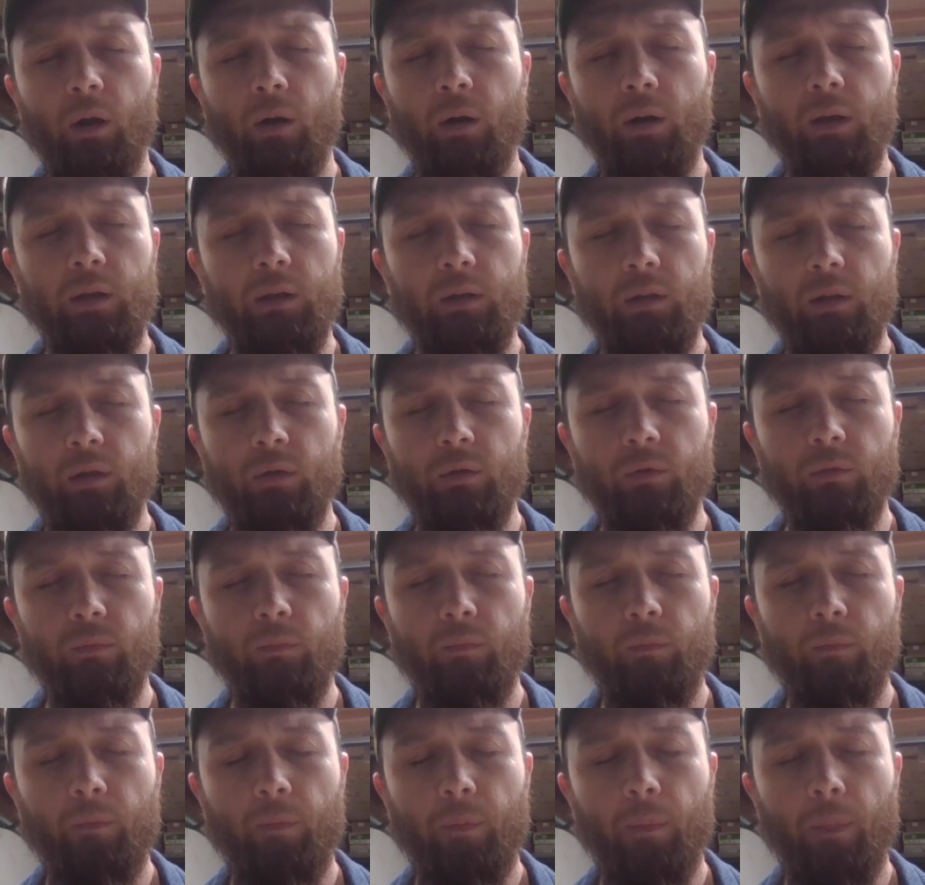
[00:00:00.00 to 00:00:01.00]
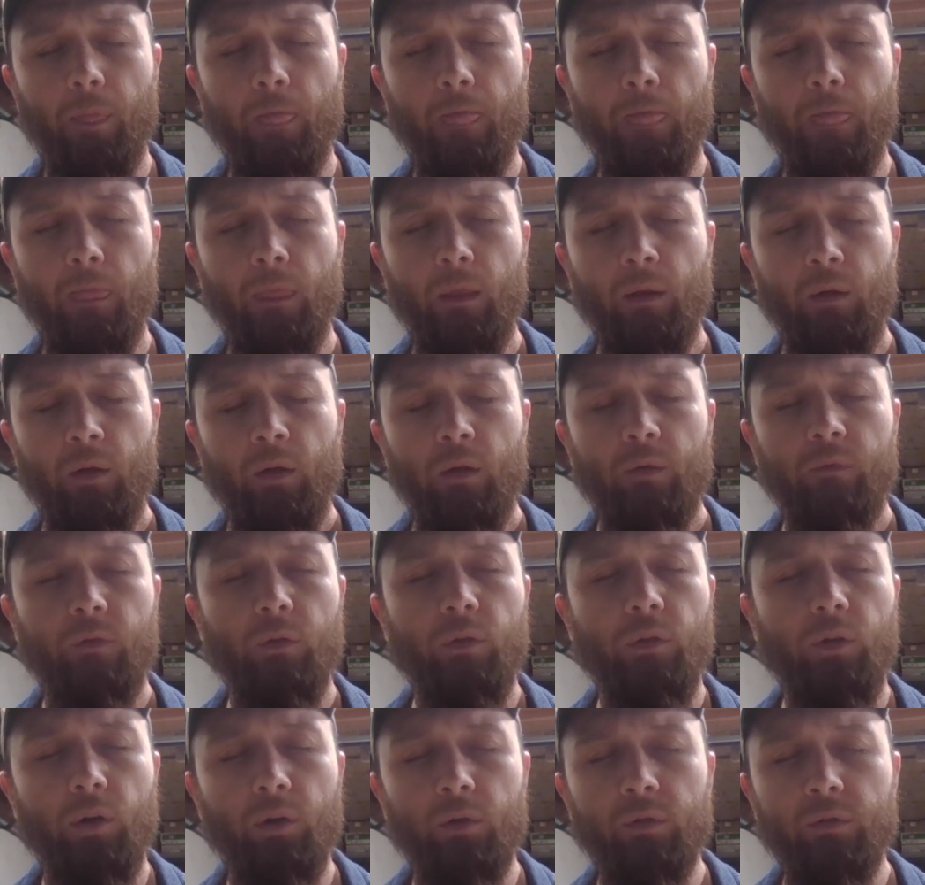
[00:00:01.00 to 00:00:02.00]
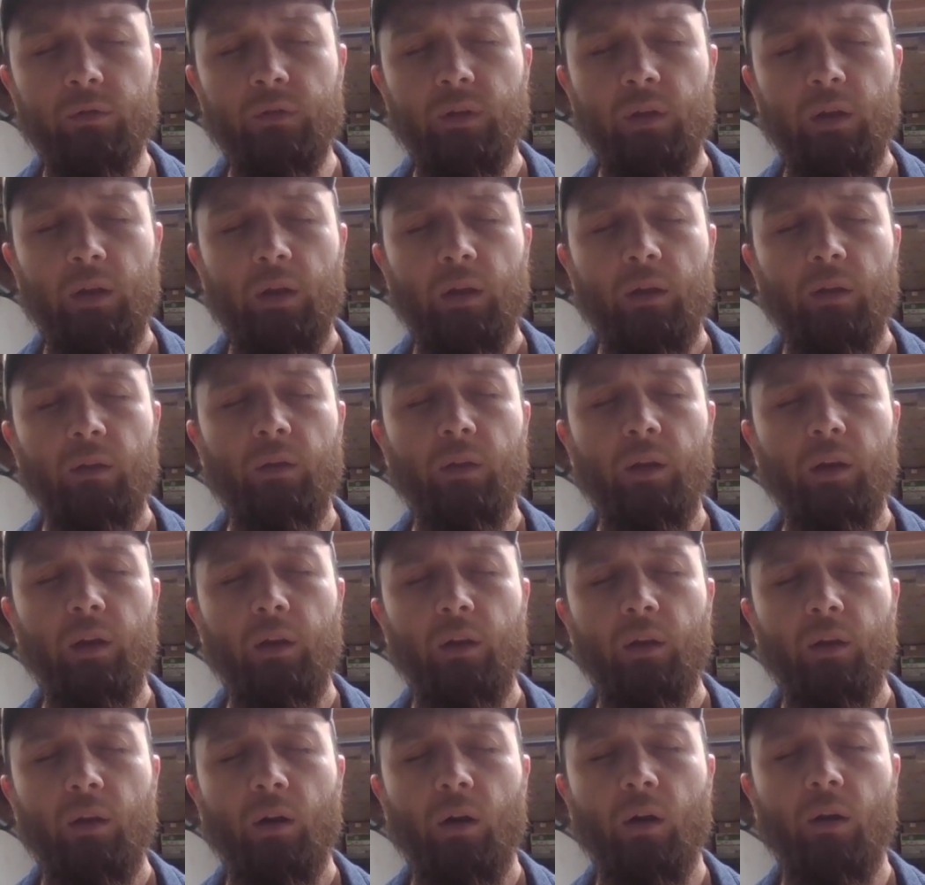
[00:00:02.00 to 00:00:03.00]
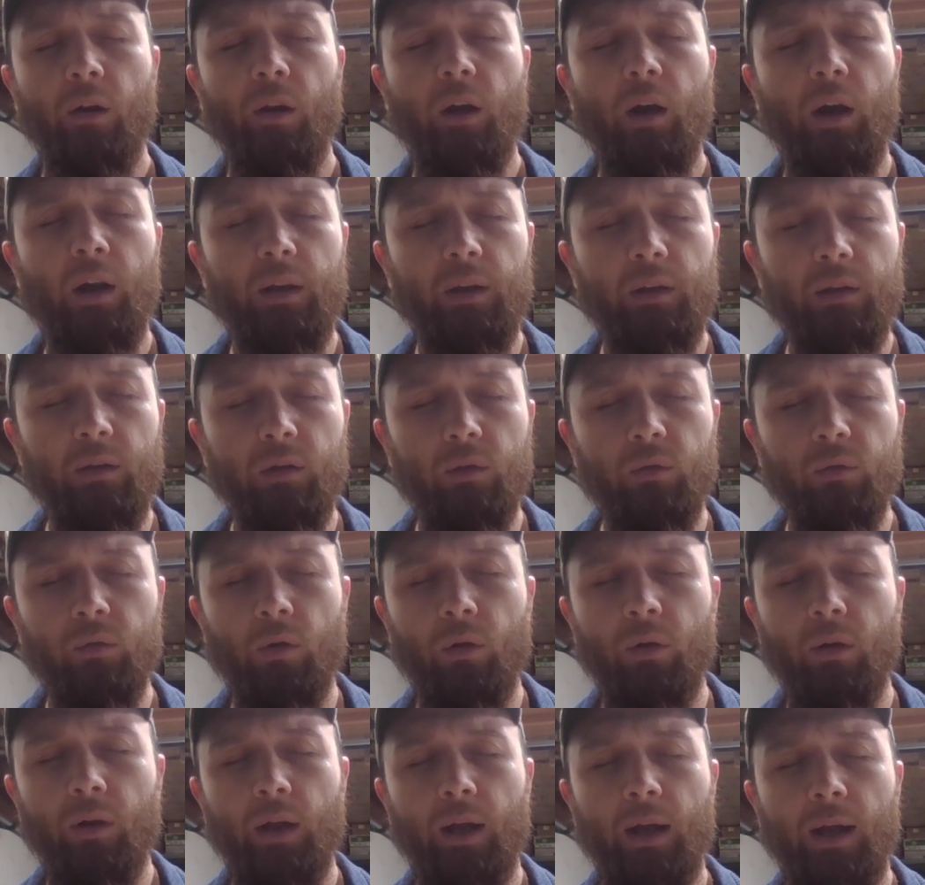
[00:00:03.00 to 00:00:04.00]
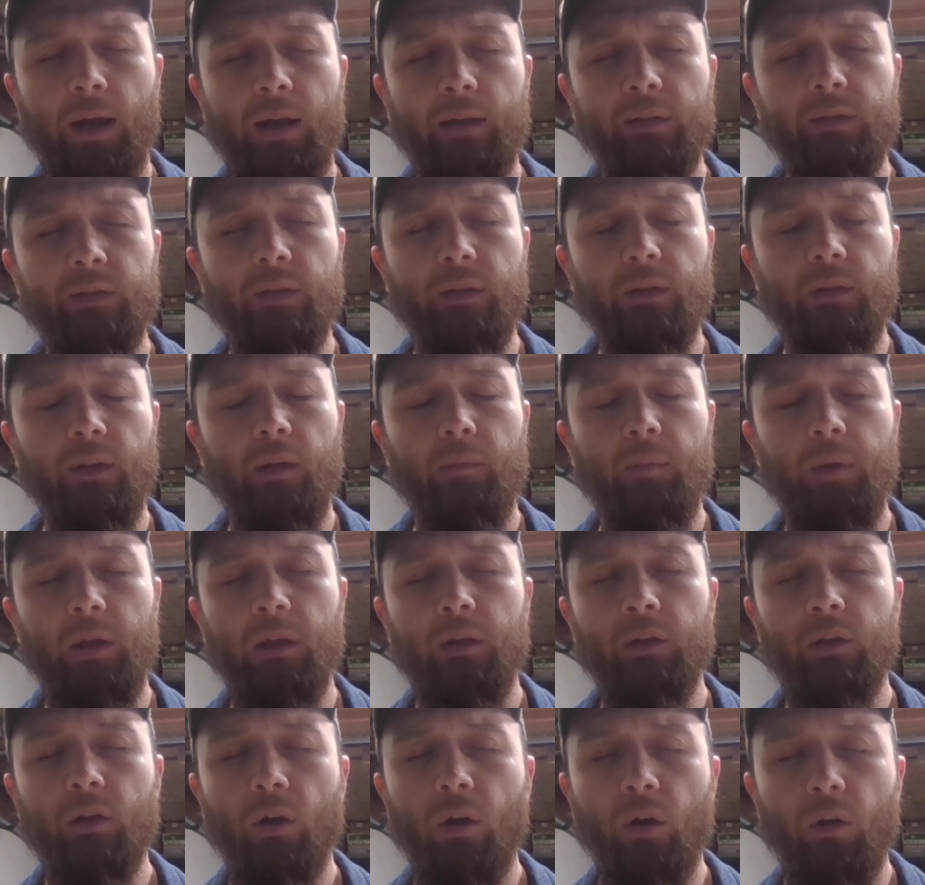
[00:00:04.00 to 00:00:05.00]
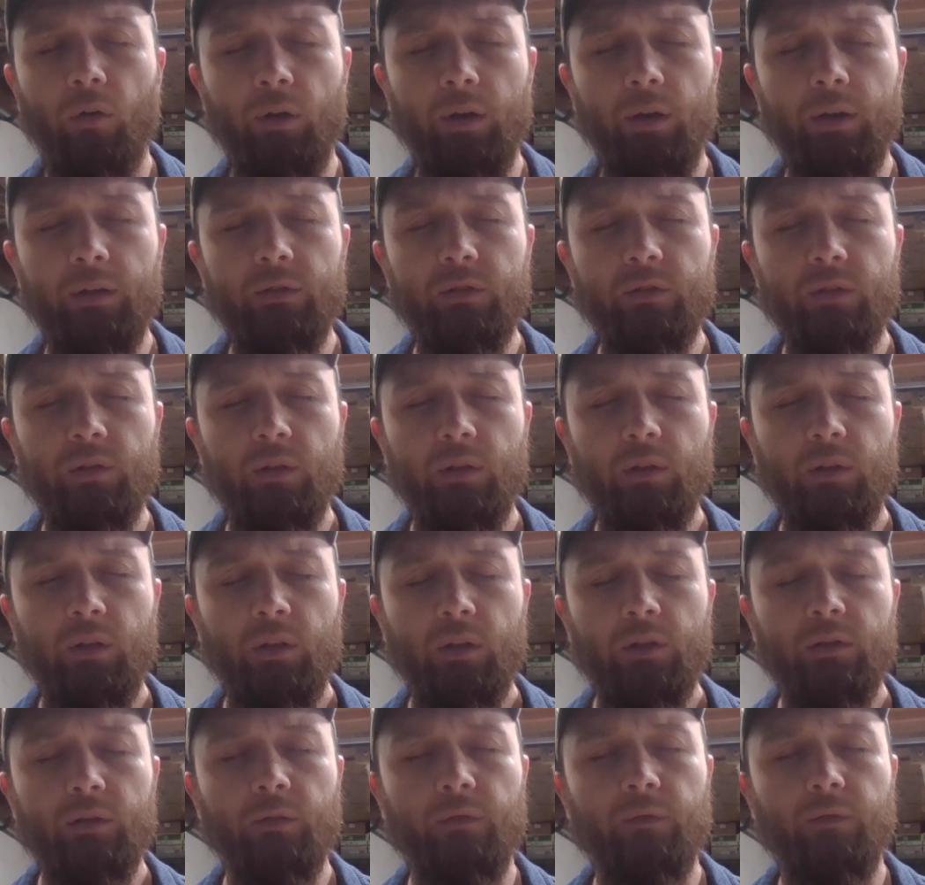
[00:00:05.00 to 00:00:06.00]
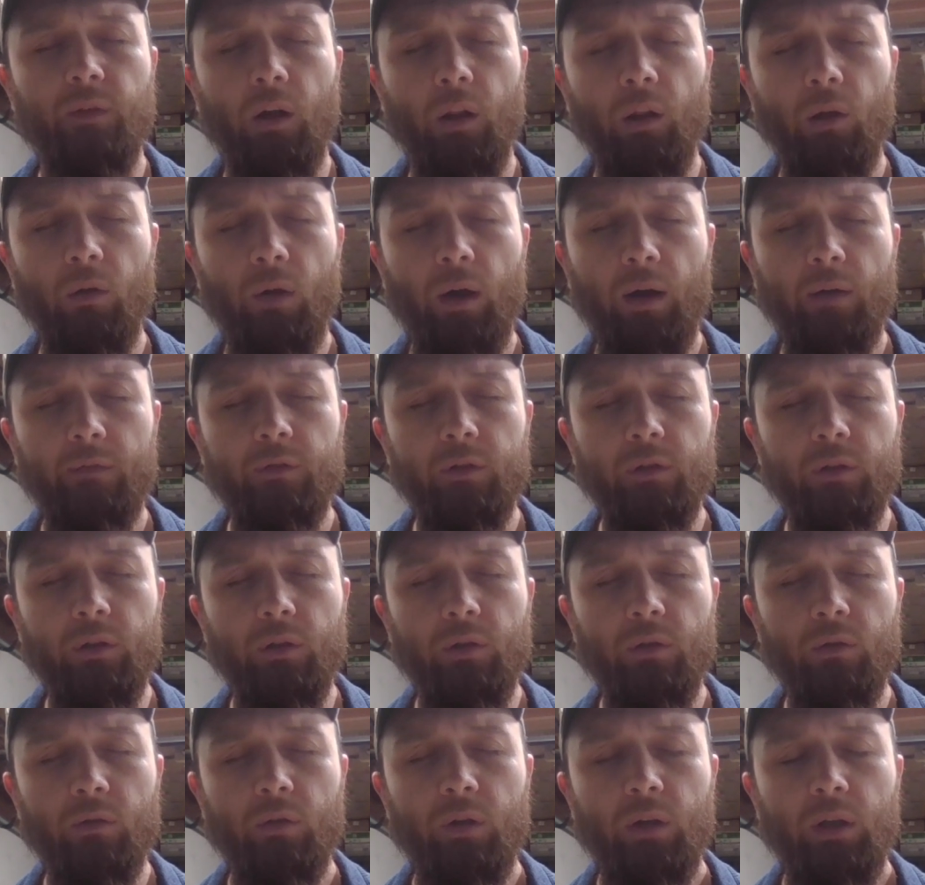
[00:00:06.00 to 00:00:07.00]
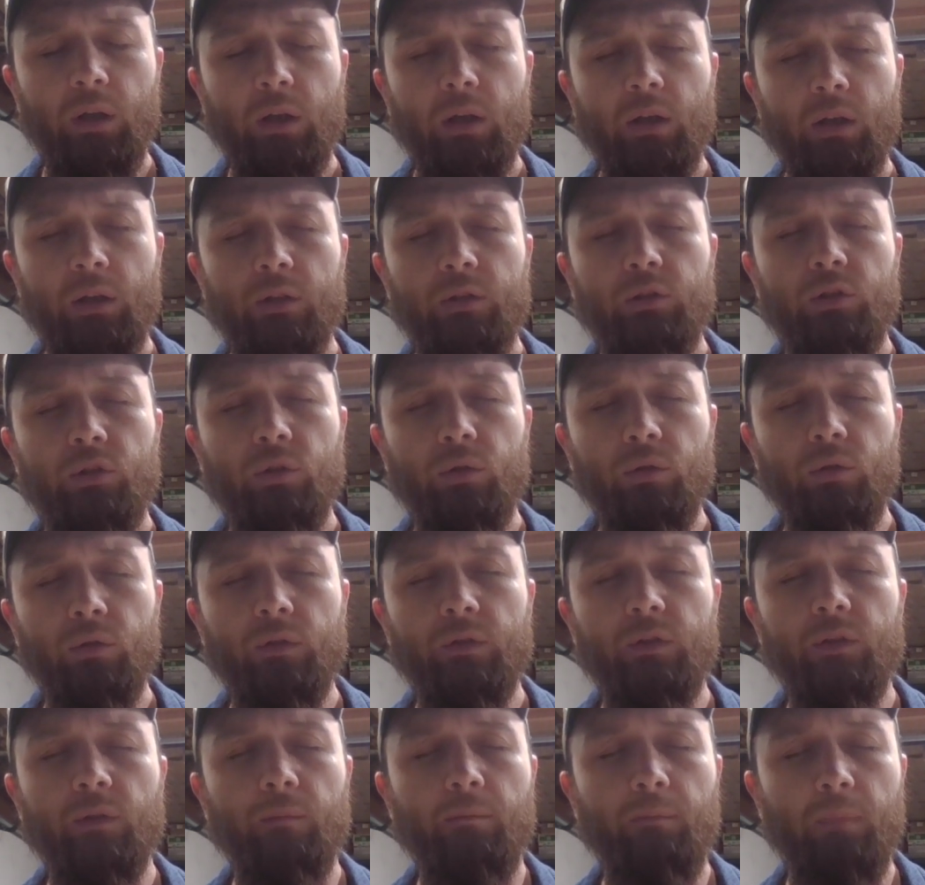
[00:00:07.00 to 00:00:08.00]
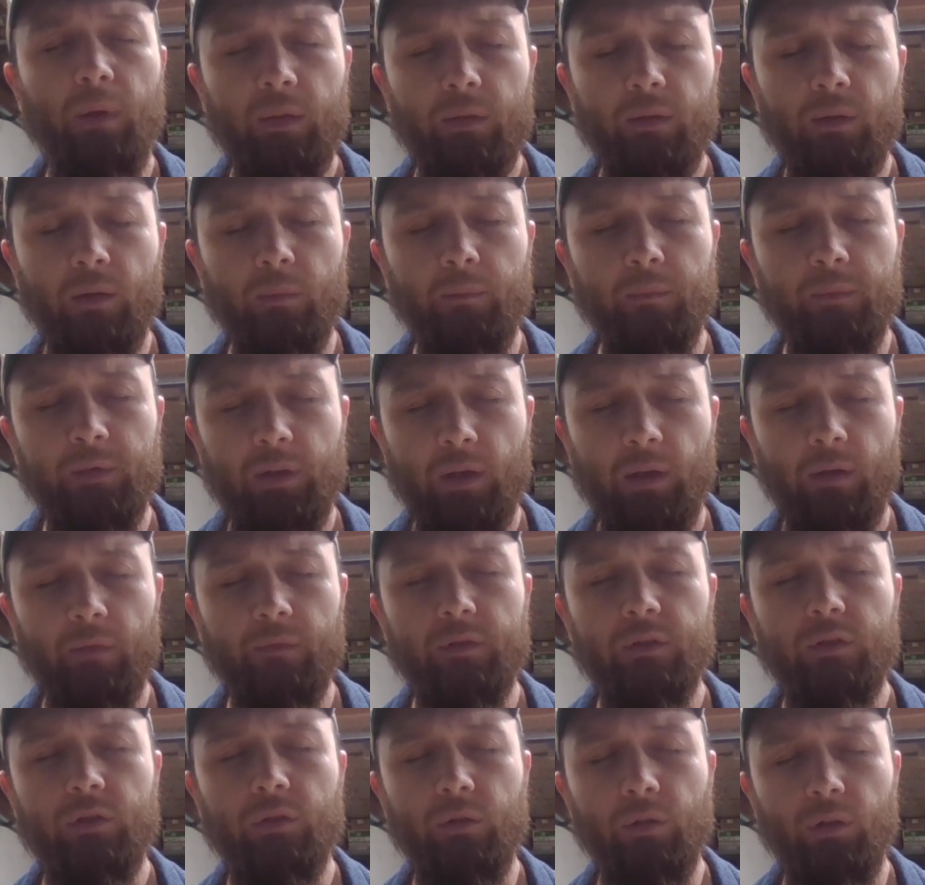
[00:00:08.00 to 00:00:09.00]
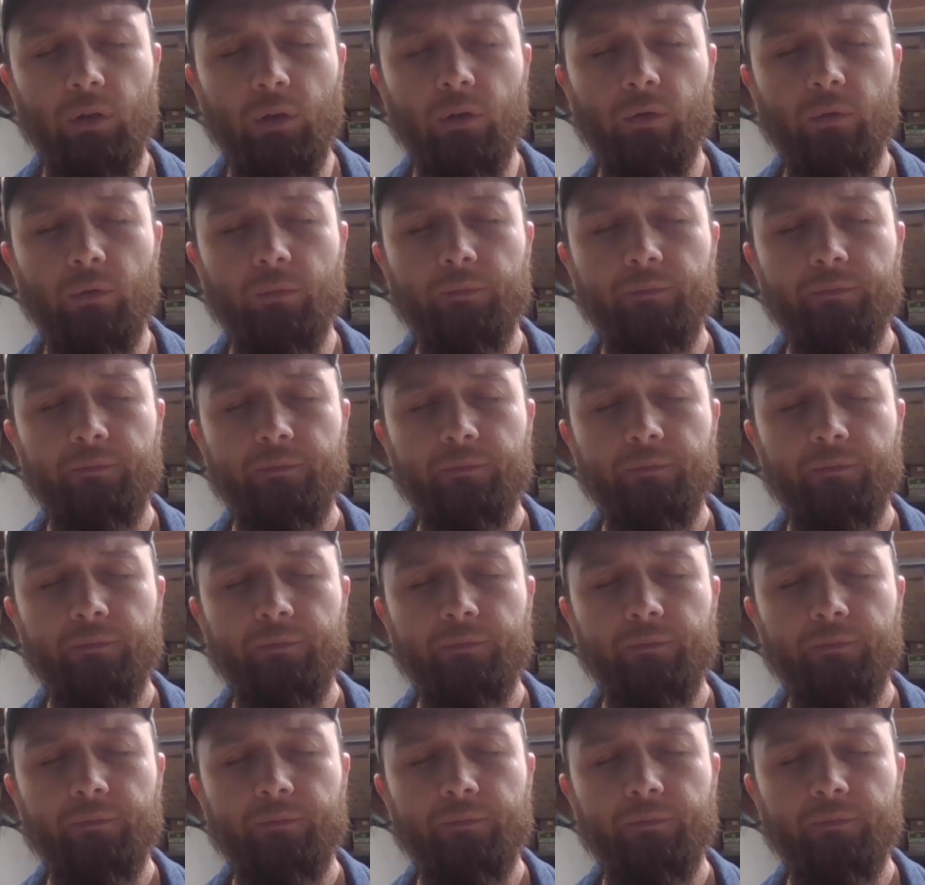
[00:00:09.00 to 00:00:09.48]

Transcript: are in you. For those that are not in you, Lord, I ask that they be encouraged to follow after you, to submit themselves to you.